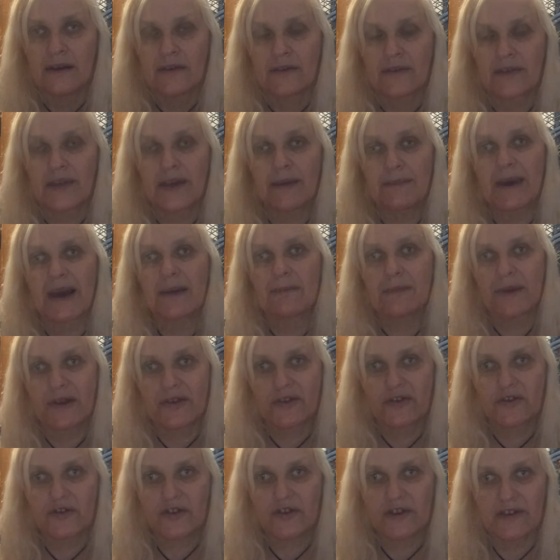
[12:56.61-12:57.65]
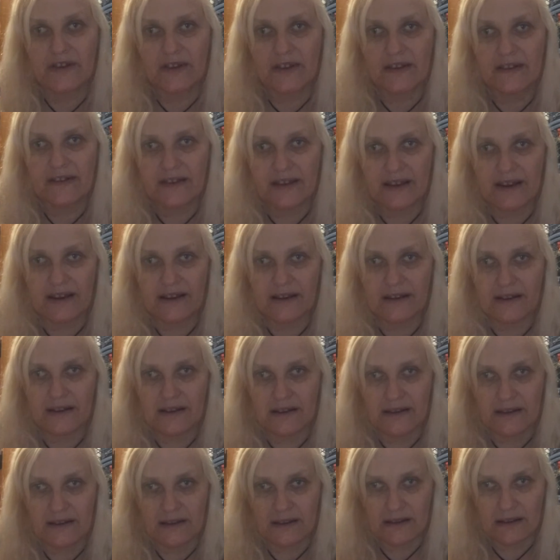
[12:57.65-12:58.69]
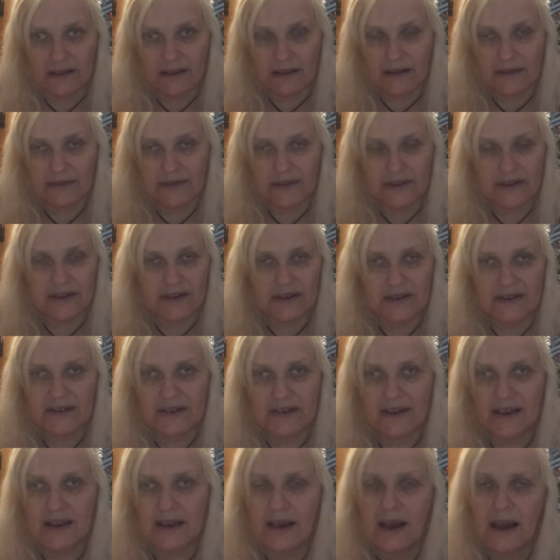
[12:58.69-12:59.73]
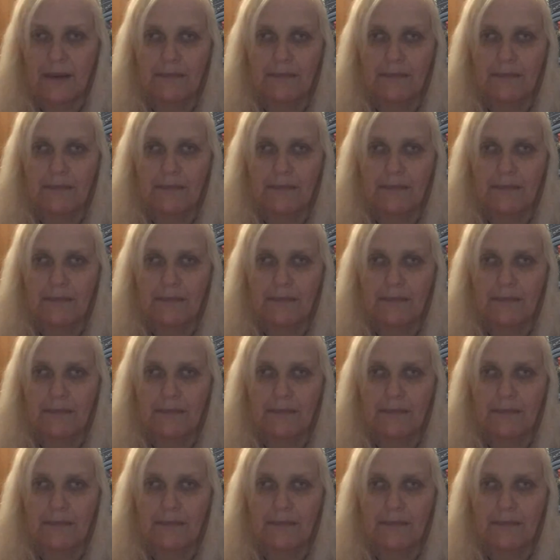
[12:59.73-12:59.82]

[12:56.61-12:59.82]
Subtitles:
They're my mistress's thing. You see,